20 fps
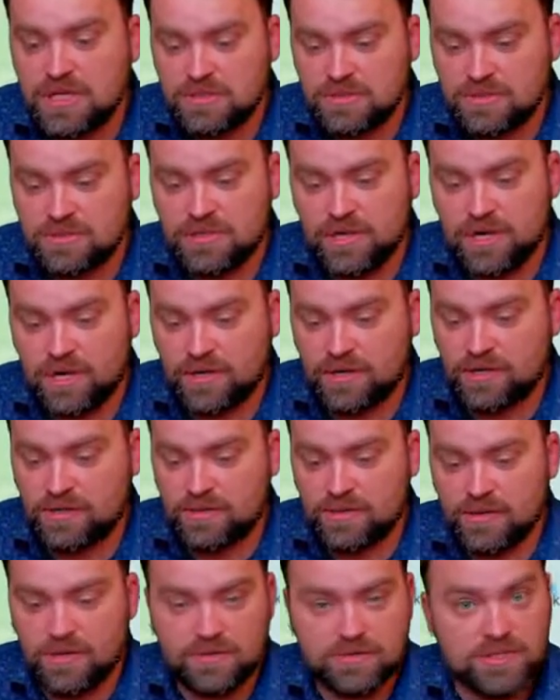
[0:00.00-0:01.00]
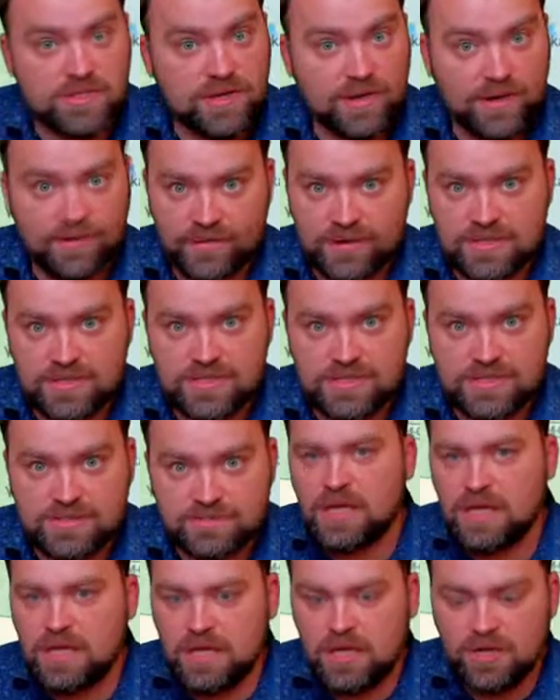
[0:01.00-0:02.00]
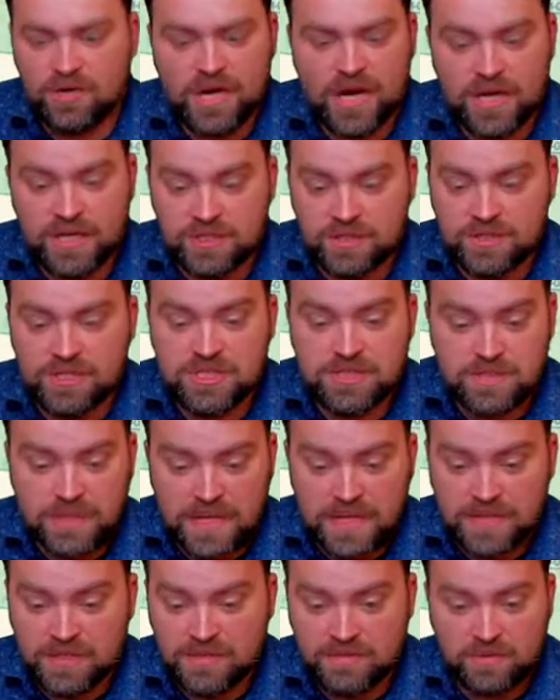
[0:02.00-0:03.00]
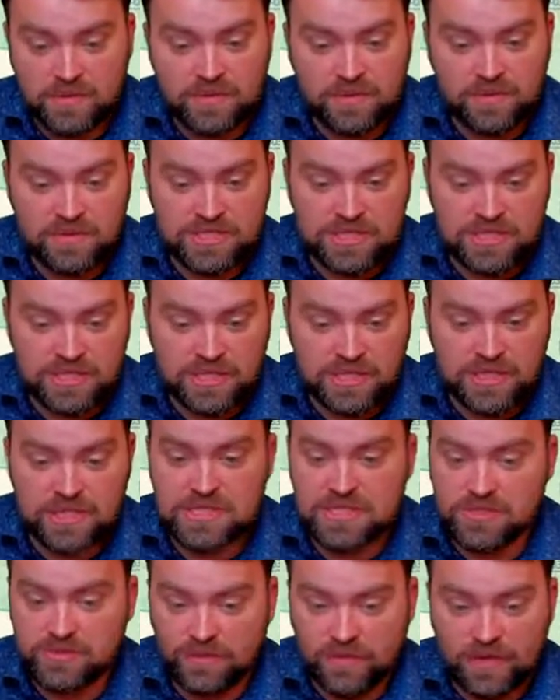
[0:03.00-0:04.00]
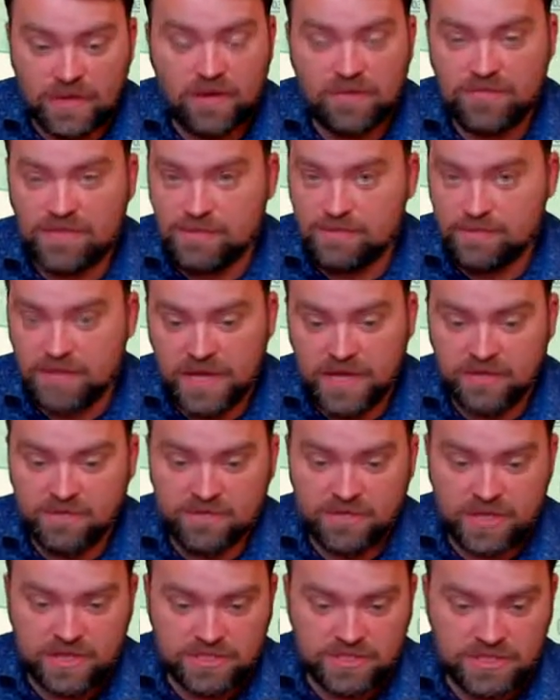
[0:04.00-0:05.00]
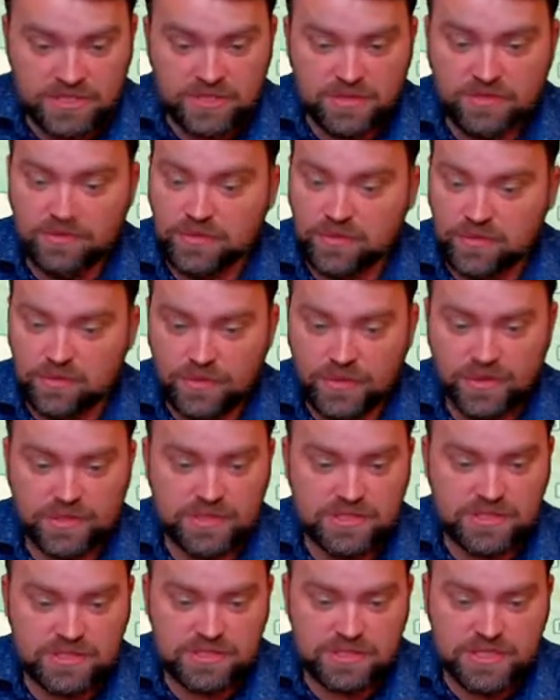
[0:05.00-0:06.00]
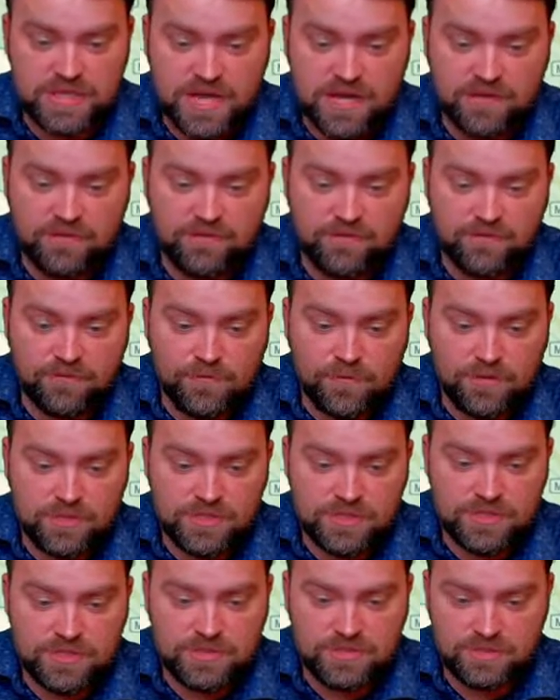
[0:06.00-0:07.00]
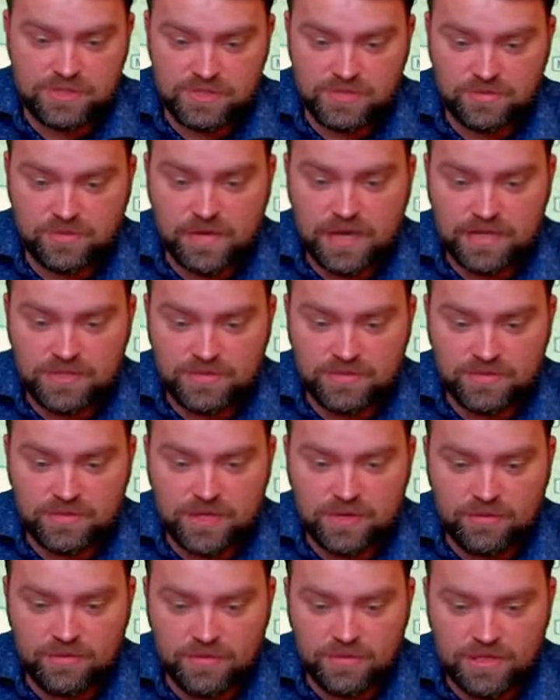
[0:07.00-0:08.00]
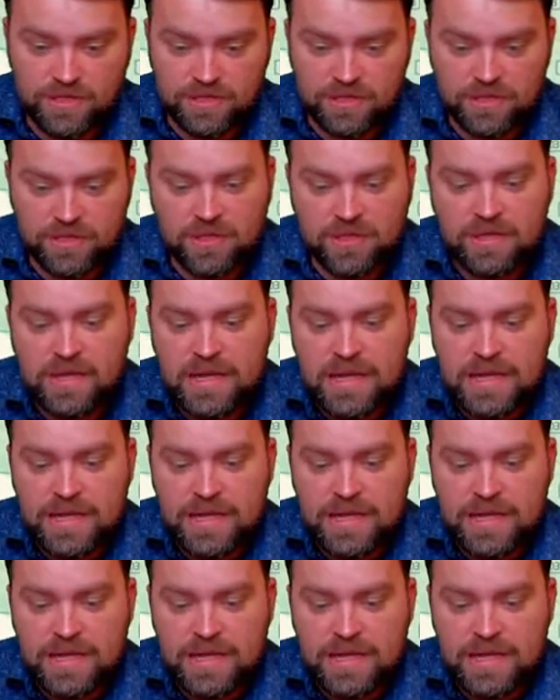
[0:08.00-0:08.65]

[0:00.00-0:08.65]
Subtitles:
to target those areas. Here, I do expect that we'll see three of the main vectors of Ukrainian attack. First to Svatove over here,